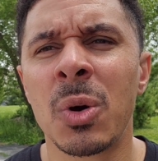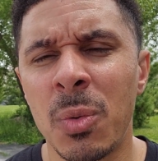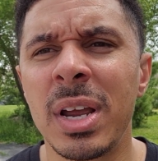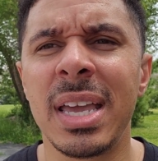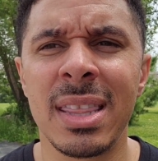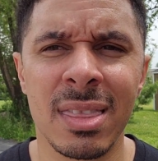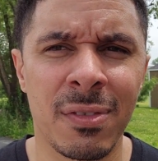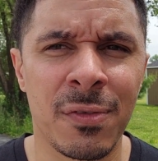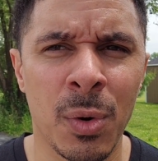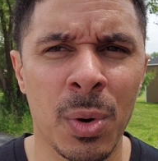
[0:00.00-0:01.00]
we're in the
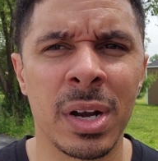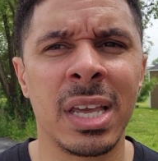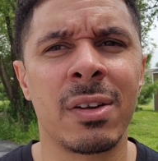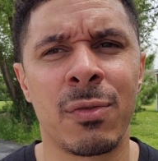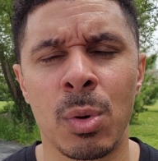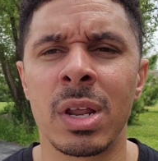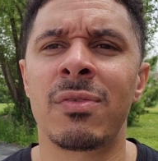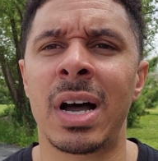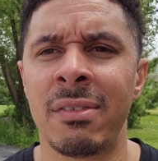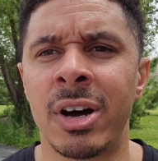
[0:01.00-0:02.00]
$40 to
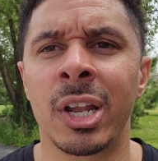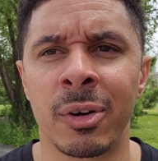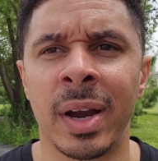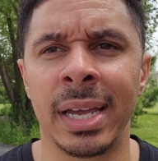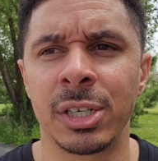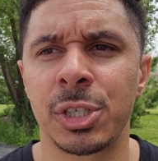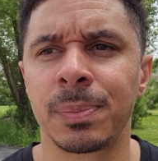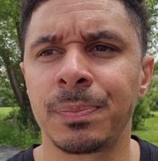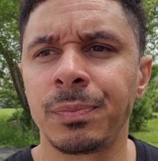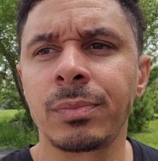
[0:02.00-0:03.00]
$45 range.
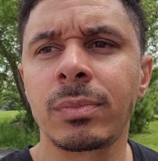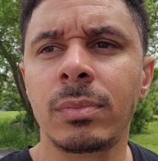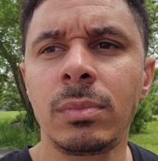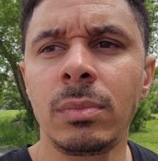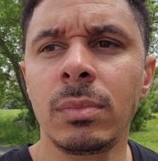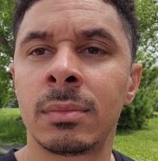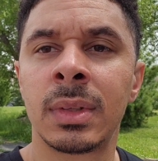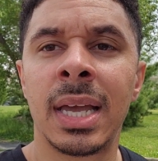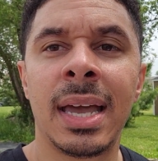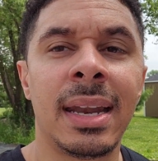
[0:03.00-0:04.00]

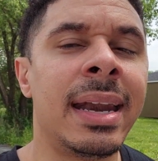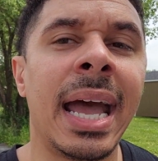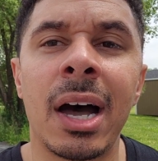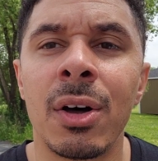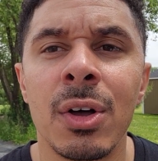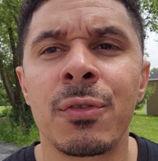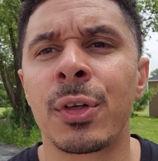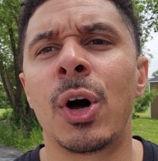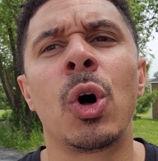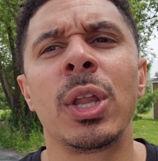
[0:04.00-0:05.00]
Now, for
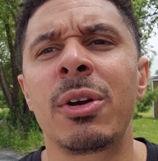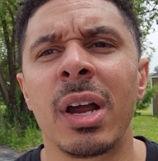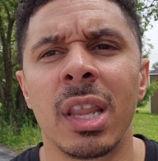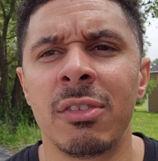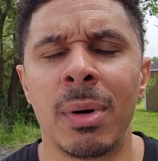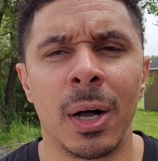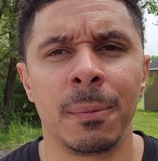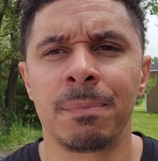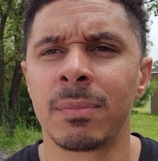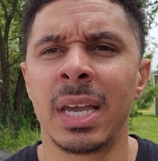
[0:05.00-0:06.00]
the holy grail of them all,
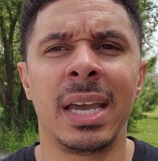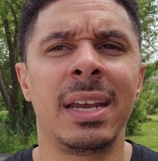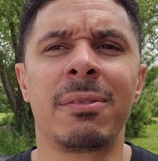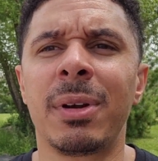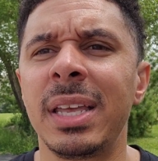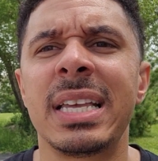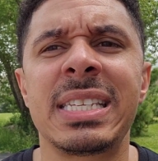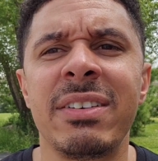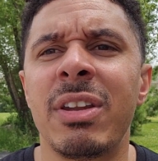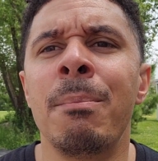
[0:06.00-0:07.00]
it really
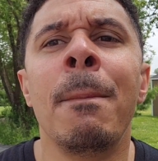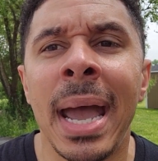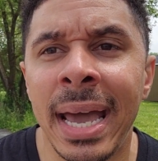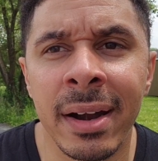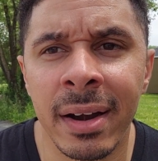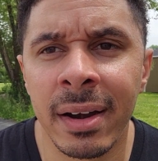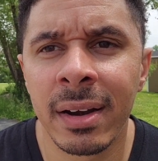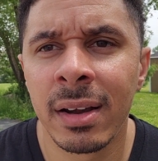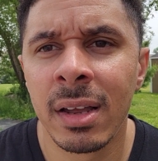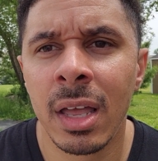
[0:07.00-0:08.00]
doesn't even matter
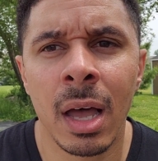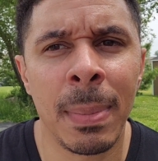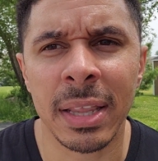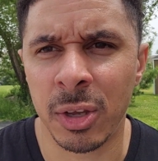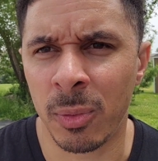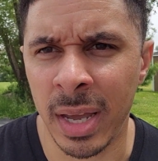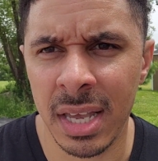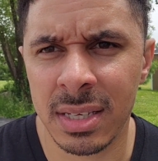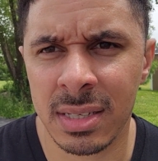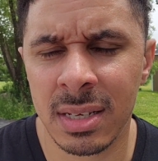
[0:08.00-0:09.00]
about the
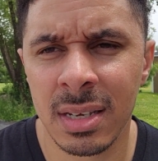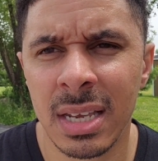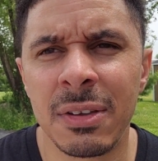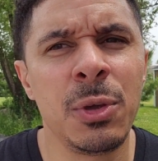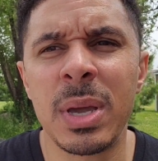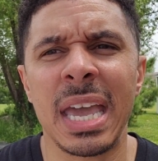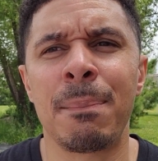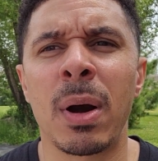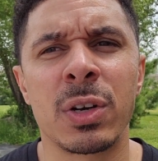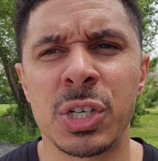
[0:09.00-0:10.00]
rest if you can't
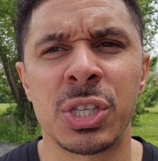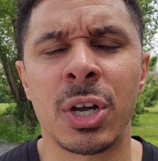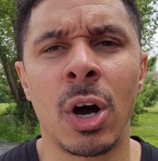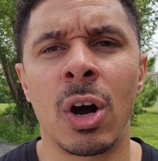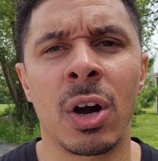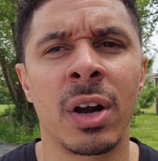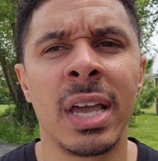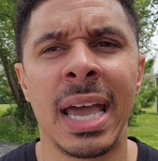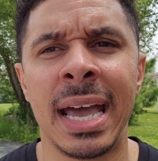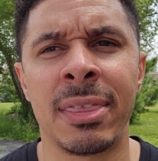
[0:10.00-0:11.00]
purchase the car
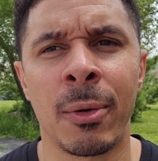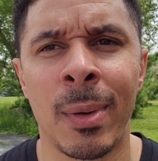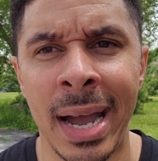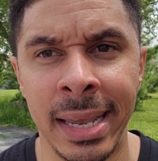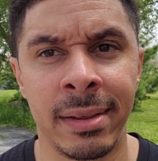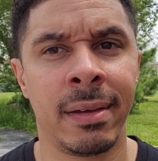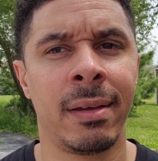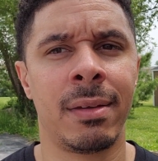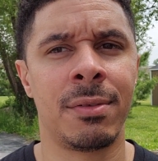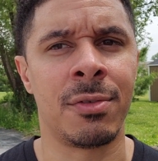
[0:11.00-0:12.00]
at the right
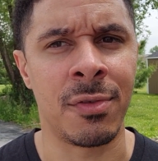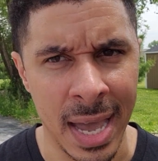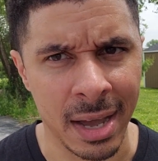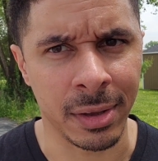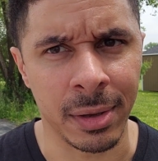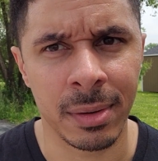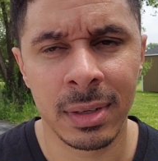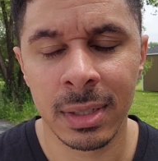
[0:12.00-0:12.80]
value.